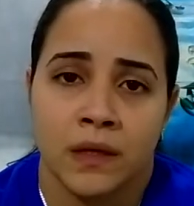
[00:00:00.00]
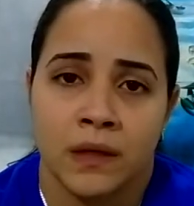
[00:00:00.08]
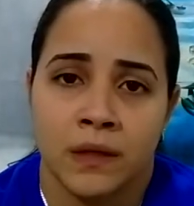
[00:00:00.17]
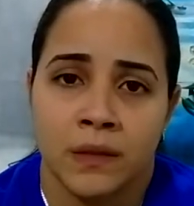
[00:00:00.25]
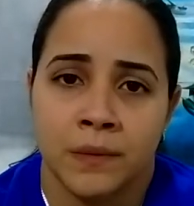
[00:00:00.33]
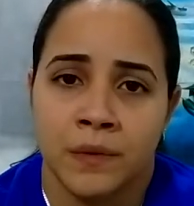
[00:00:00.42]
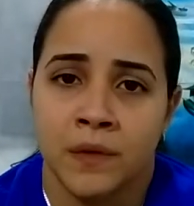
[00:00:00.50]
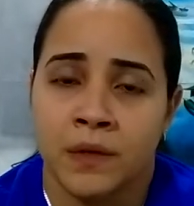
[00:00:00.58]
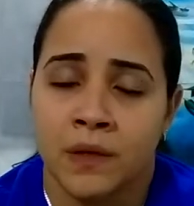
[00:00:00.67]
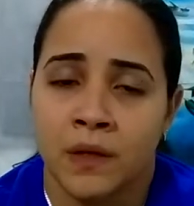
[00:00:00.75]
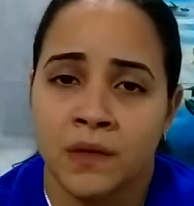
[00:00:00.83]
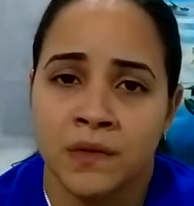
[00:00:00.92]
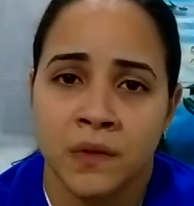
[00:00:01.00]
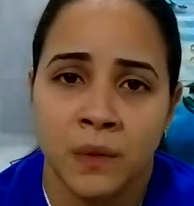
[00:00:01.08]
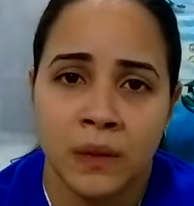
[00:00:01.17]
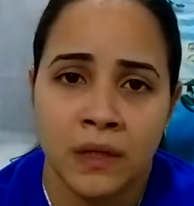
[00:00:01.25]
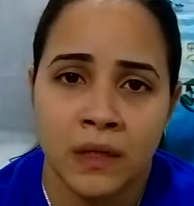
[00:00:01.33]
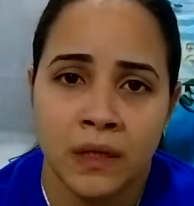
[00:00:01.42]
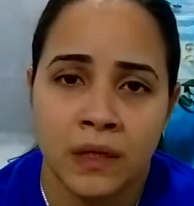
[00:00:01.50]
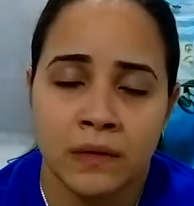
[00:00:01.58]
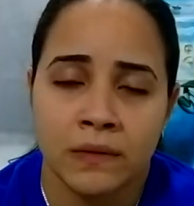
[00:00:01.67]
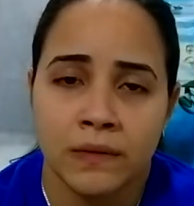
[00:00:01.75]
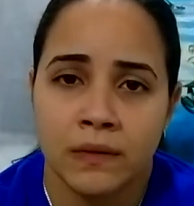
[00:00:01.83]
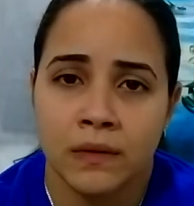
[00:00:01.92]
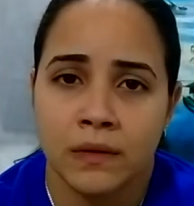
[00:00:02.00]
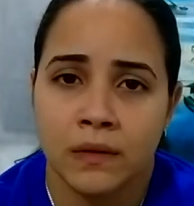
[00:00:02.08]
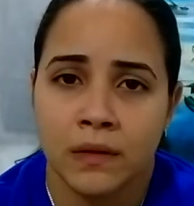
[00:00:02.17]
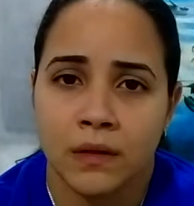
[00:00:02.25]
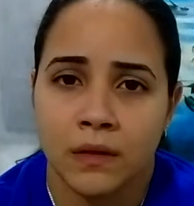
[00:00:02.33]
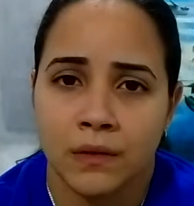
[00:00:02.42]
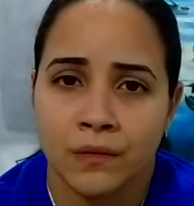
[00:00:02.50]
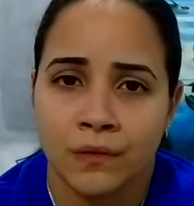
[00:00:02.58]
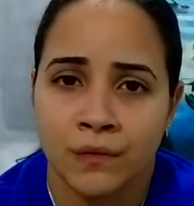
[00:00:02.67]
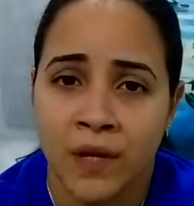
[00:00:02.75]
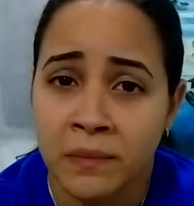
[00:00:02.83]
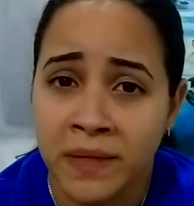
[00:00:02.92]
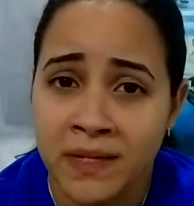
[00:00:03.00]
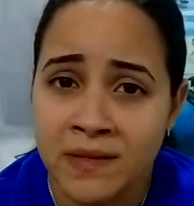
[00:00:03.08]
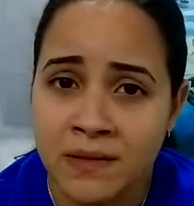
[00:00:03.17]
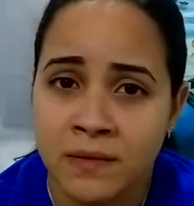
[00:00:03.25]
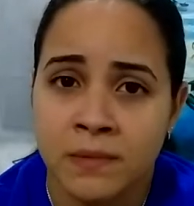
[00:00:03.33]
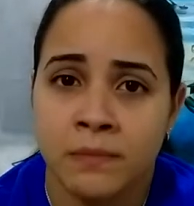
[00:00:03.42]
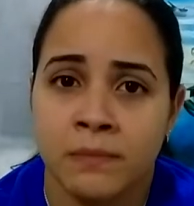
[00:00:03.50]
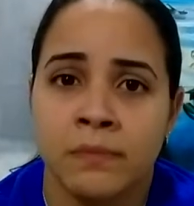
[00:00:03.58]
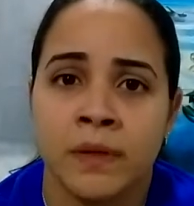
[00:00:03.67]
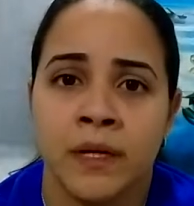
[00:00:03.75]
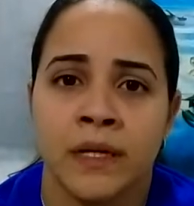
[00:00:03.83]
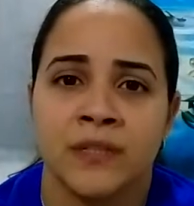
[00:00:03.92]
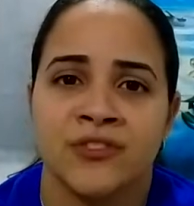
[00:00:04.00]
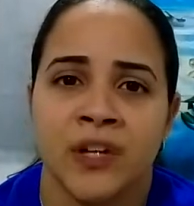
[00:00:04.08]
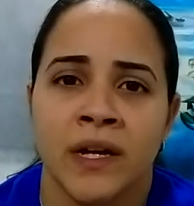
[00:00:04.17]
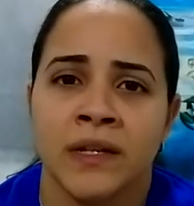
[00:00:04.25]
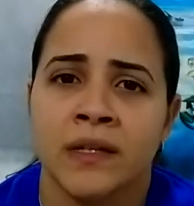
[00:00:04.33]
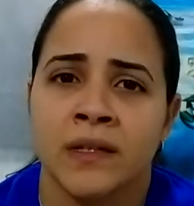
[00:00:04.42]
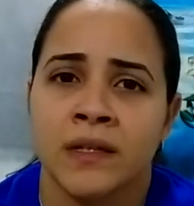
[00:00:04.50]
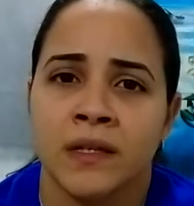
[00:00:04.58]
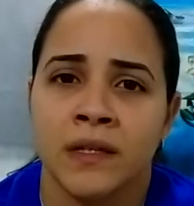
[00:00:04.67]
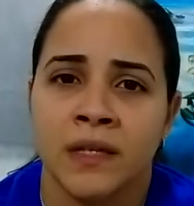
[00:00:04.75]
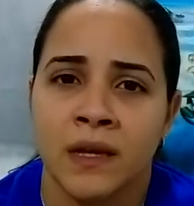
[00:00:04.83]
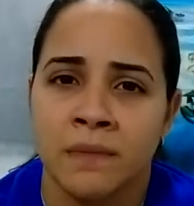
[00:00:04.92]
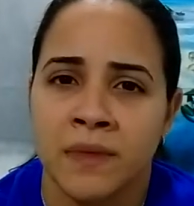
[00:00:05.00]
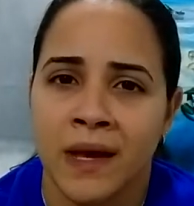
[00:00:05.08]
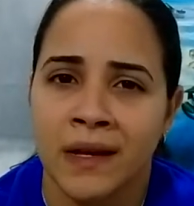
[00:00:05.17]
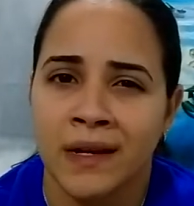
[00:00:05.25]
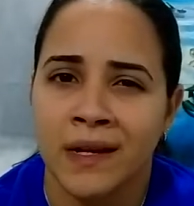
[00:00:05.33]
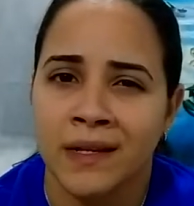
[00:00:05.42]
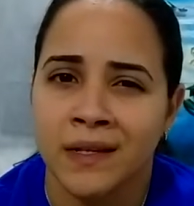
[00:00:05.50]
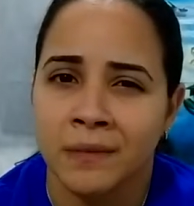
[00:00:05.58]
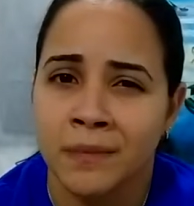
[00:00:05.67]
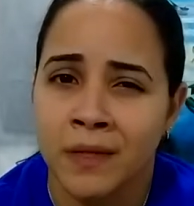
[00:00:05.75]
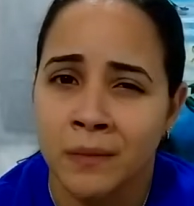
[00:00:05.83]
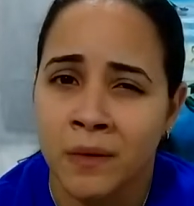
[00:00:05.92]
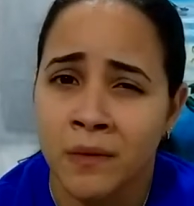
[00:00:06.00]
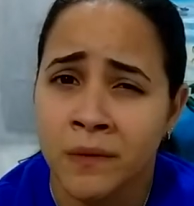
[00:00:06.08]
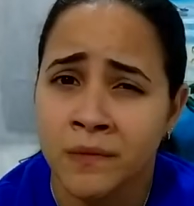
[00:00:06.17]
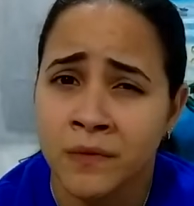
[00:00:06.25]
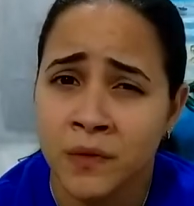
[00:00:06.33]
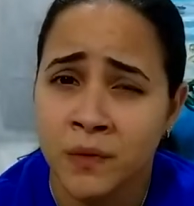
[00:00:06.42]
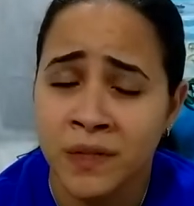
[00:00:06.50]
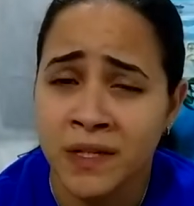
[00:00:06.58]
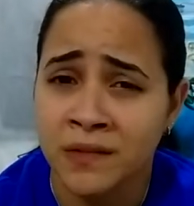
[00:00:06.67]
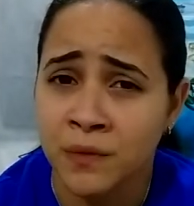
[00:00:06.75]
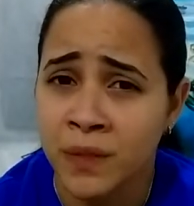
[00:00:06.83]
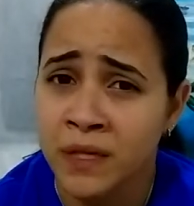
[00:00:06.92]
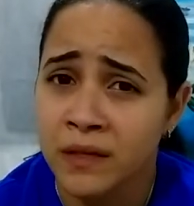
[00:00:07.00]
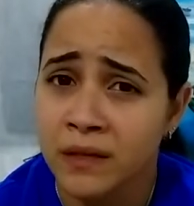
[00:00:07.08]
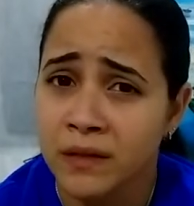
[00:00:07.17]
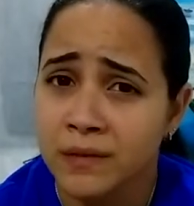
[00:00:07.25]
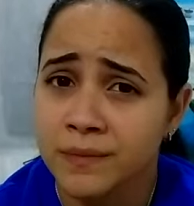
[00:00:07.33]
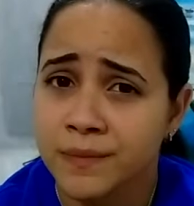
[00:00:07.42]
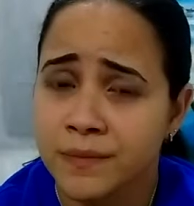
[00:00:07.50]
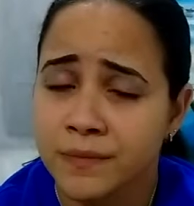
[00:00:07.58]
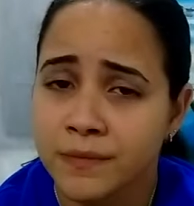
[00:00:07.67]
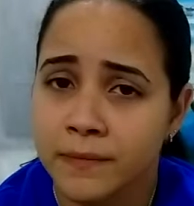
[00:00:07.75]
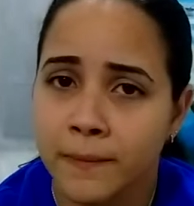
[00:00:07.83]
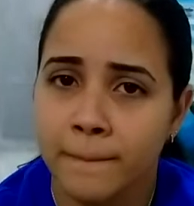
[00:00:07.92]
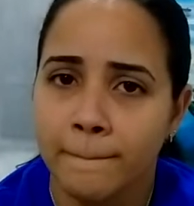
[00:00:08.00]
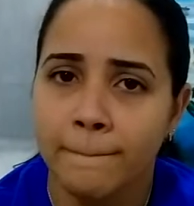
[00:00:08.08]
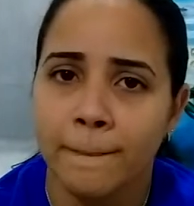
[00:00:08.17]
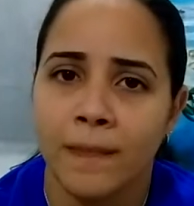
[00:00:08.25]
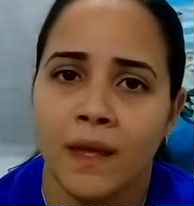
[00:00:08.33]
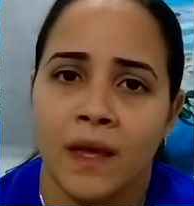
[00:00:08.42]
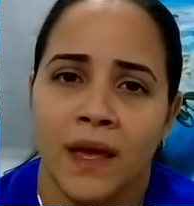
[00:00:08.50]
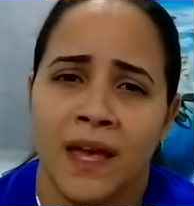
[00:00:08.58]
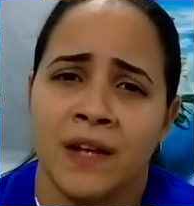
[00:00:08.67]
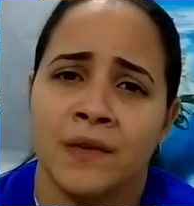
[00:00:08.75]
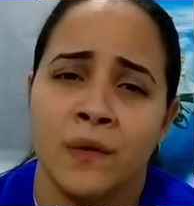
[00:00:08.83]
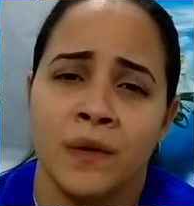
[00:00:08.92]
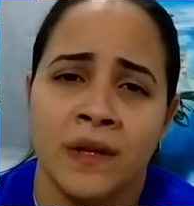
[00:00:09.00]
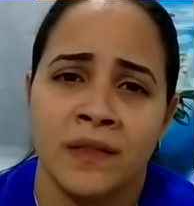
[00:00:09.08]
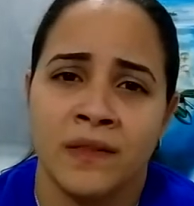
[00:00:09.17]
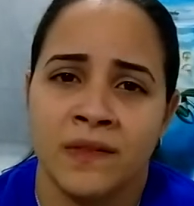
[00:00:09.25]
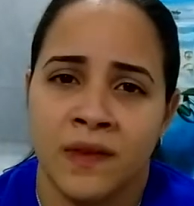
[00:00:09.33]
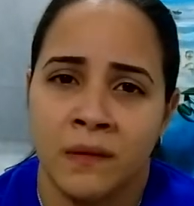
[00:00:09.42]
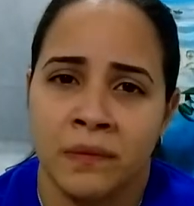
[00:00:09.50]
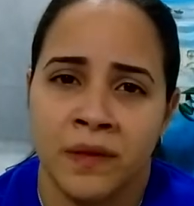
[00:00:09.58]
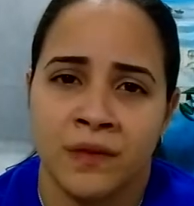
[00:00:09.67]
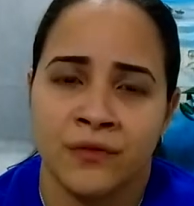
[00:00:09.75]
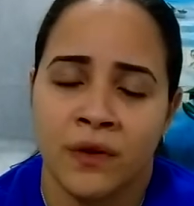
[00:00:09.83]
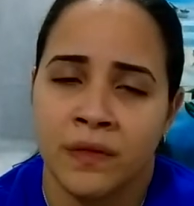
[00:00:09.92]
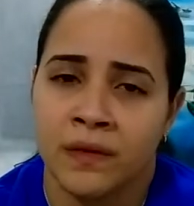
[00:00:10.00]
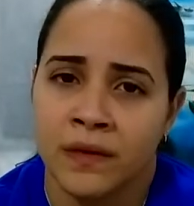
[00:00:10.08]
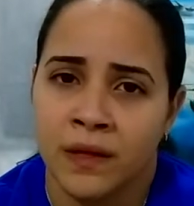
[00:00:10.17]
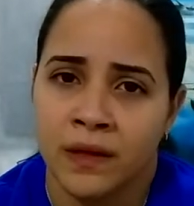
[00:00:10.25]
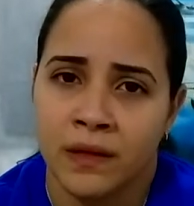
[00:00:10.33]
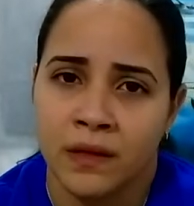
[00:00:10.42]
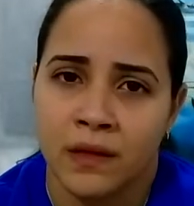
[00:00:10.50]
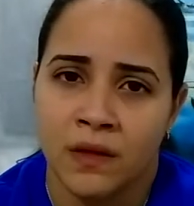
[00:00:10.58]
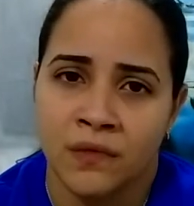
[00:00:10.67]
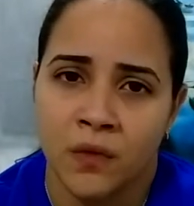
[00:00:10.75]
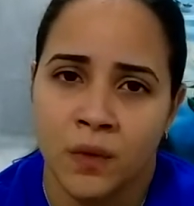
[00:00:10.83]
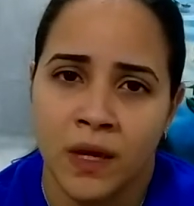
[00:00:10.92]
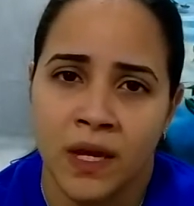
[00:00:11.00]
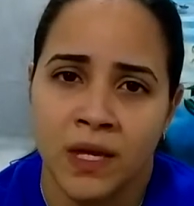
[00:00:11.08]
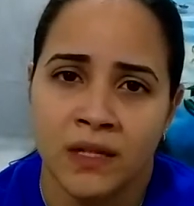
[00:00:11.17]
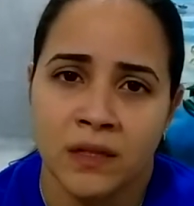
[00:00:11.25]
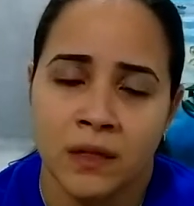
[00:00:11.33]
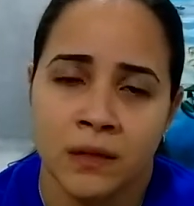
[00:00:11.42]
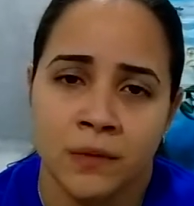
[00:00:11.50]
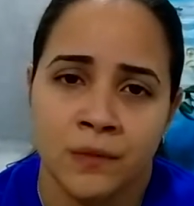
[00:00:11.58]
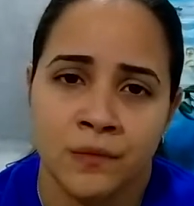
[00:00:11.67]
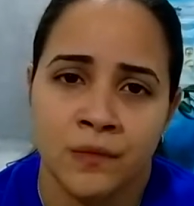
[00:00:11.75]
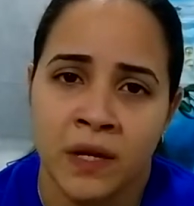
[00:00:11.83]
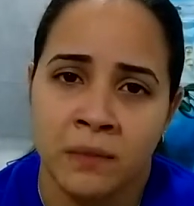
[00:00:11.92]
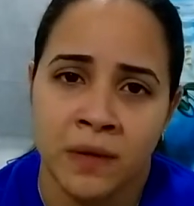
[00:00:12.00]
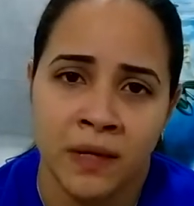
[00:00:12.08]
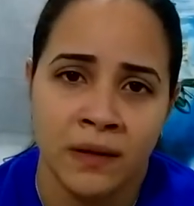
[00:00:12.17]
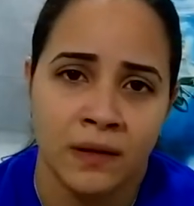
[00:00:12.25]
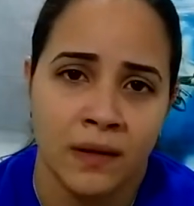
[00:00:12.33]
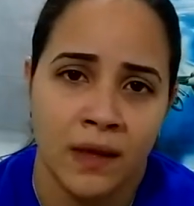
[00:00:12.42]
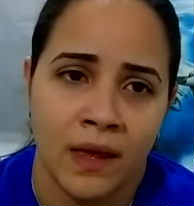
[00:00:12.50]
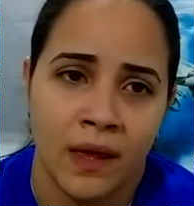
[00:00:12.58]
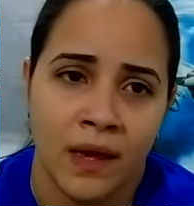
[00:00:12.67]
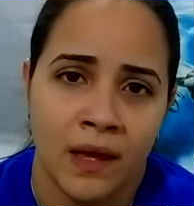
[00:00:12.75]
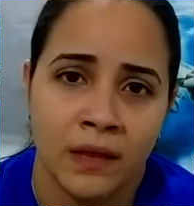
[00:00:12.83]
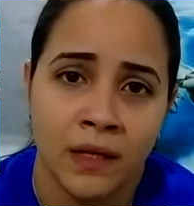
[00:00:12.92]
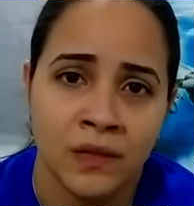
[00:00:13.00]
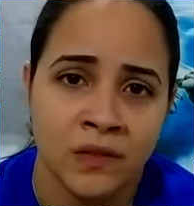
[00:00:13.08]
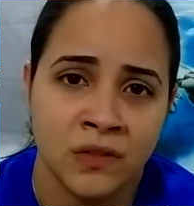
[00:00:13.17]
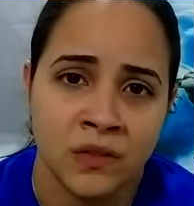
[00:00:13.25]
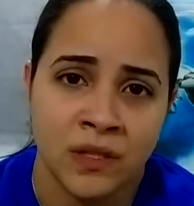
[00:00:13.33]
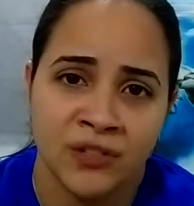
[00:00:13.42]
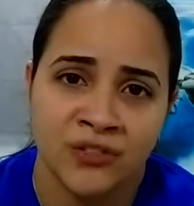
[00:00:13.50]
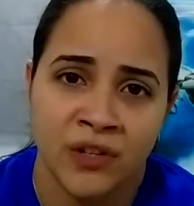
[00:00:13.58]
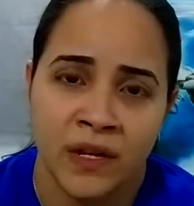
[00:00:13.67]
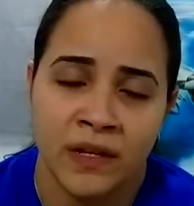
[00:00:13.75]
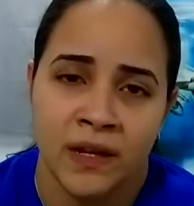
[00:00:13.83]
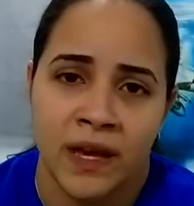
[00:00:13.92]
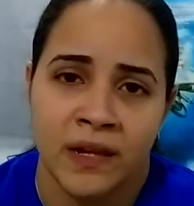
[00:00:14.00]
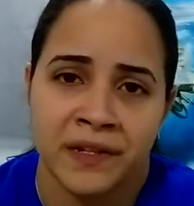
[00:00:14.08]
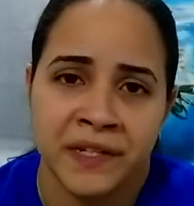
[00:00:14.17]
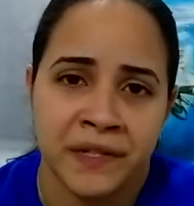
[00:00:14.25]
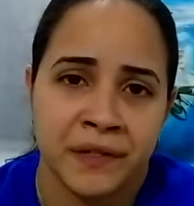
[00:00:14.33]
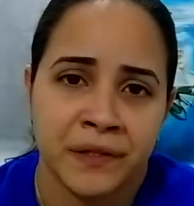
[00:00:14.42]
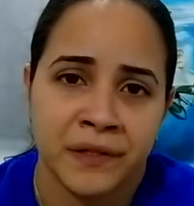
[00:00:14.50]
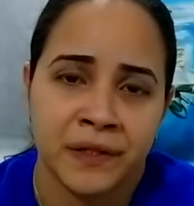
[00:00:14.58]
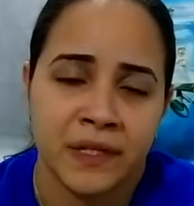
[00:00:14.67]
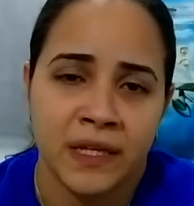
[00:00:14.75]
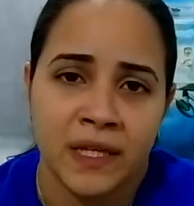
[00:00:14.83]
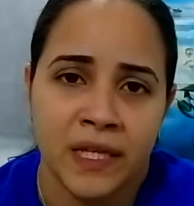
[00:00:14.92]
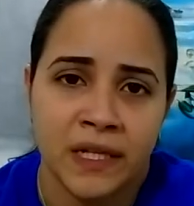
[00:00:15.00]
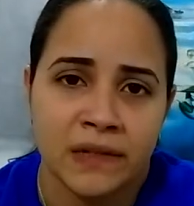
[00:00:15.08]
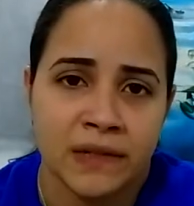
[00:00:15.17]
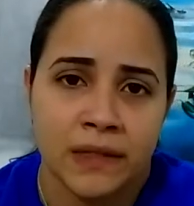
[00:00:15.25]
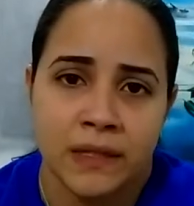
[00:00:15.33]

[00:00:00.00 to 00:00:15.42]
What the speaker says: You can also eat red meats, but try to keep that at a minimum of 2 days a week. And don't eat the same thing throughout the day. If you ate red meat at lunch, try to at dinner eat,